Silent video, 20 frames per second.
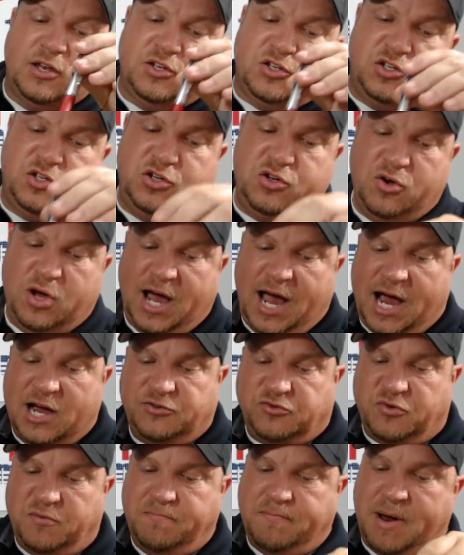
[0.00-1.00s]
Do you
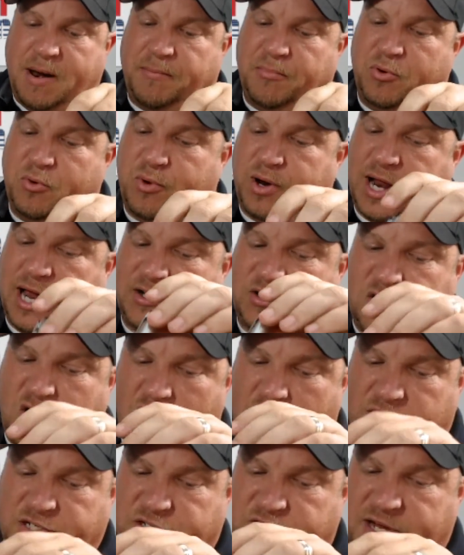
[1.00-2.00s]
guys remember when I
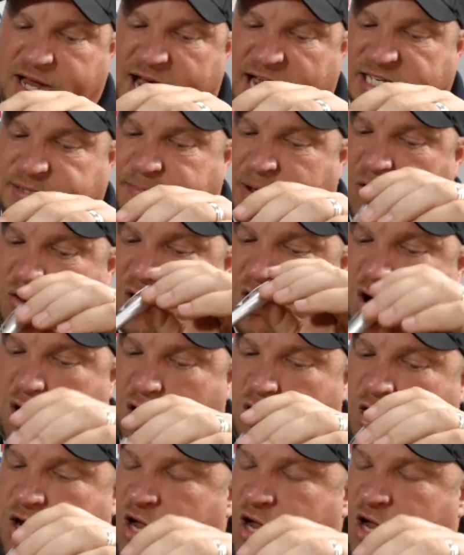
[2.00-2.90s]
talked to you guys about car